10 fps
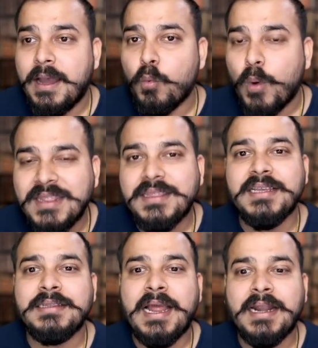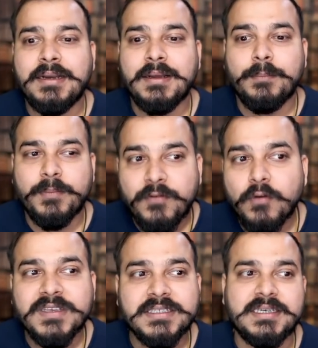One thing that
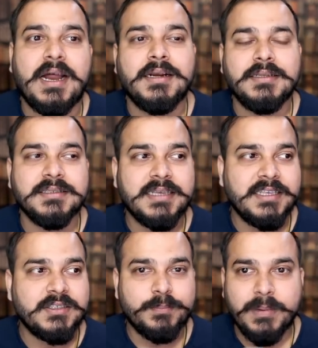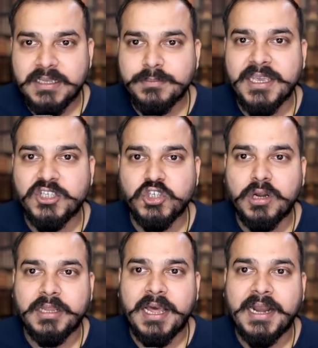before we start this, guys, please make
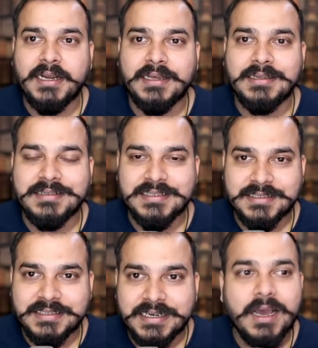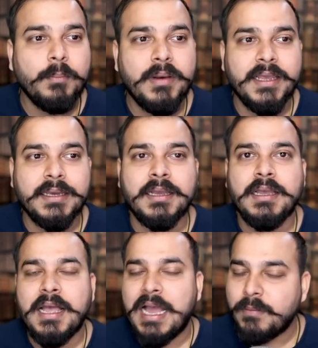sure that this GitHub link
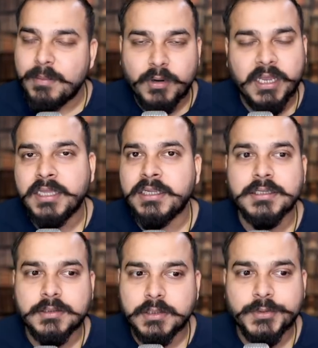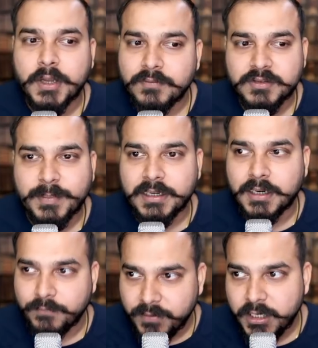I'll be putting in the description of this
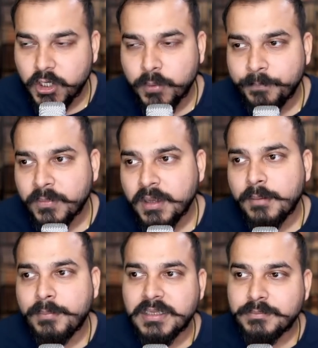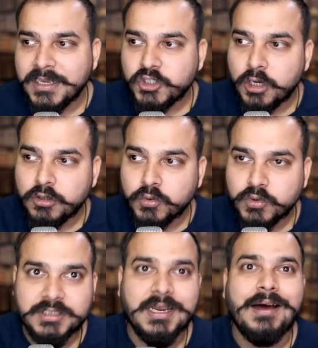particular video. Please make sure to
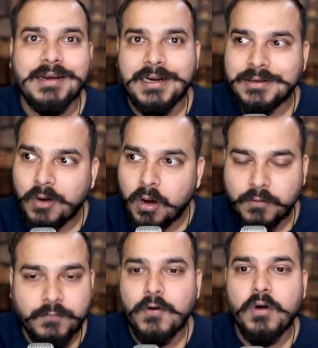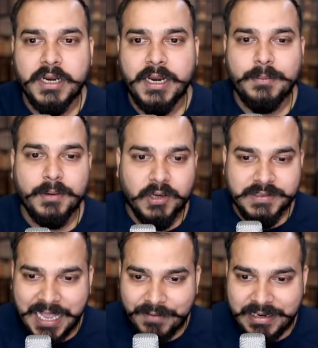star it or fork it
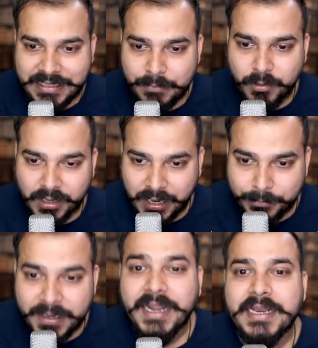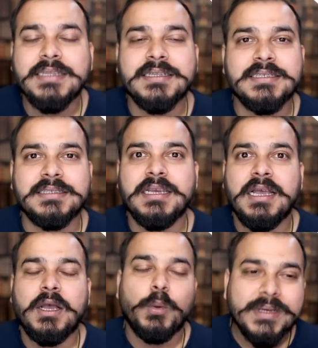because I will keep on updating this
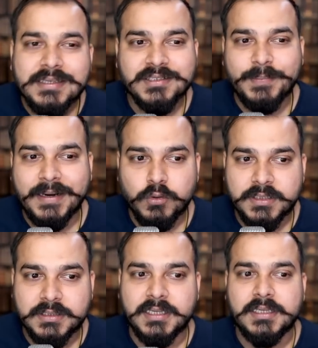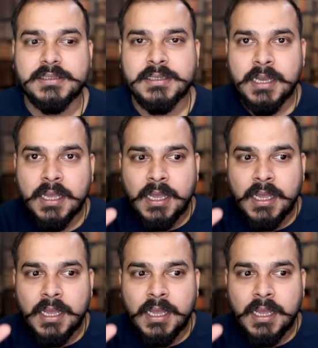with respect to the skills.